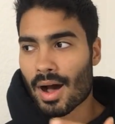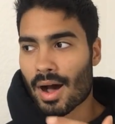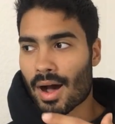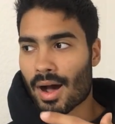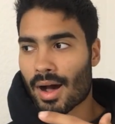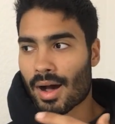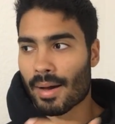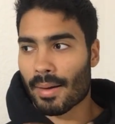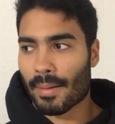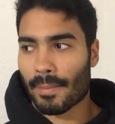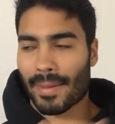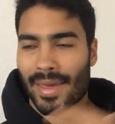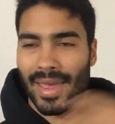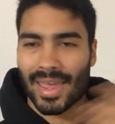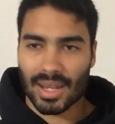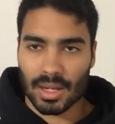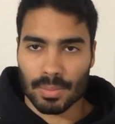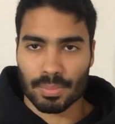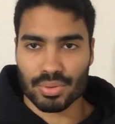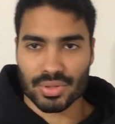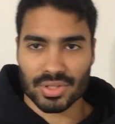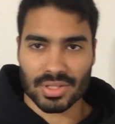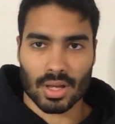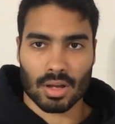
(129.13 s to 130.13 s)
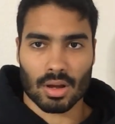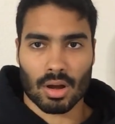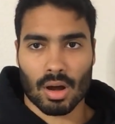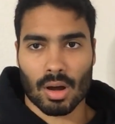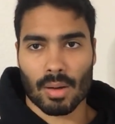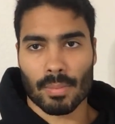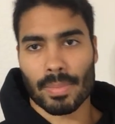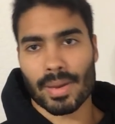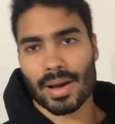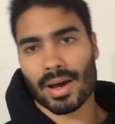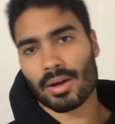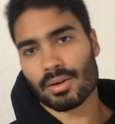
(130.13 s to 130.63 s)
80%
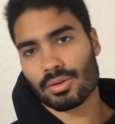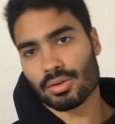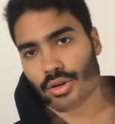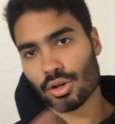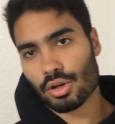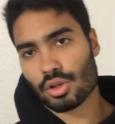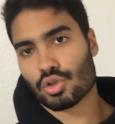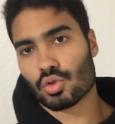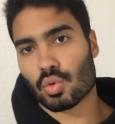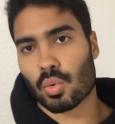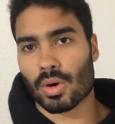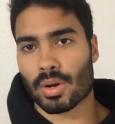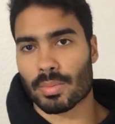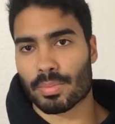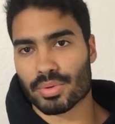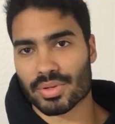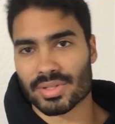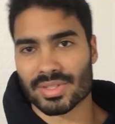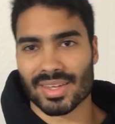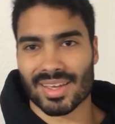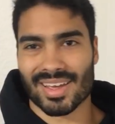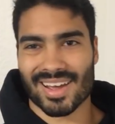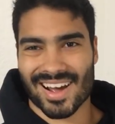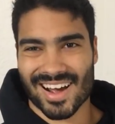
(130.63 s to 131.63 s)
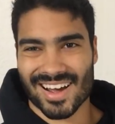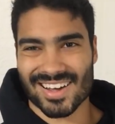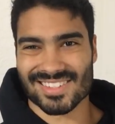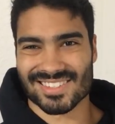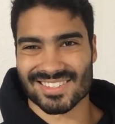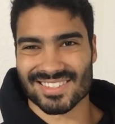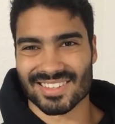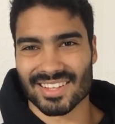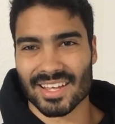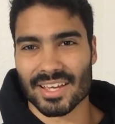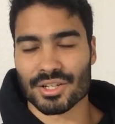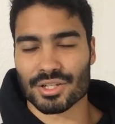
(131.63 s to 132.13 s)
compound, 20%
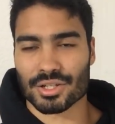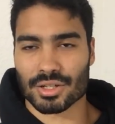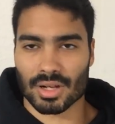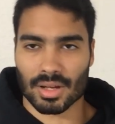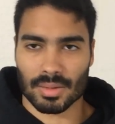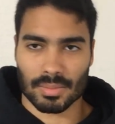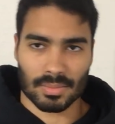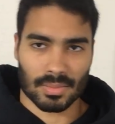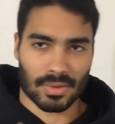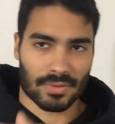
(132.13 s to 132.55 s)
isolation.